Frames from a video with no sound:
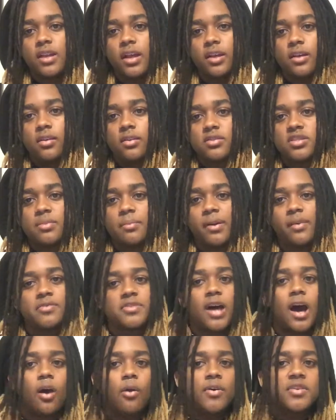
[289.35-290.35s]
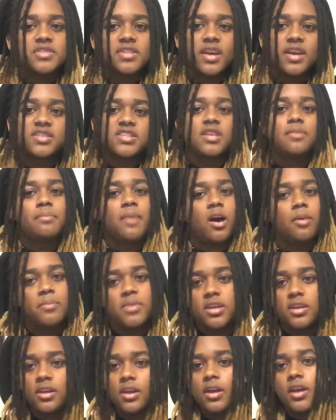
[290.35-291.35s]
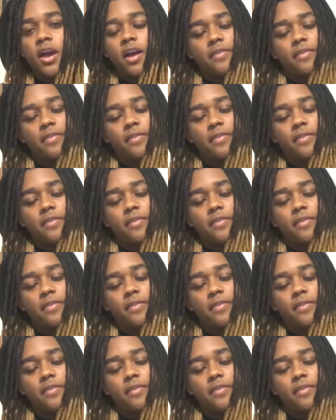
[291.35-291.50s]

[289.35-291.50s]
Like somebody was always saying something about me.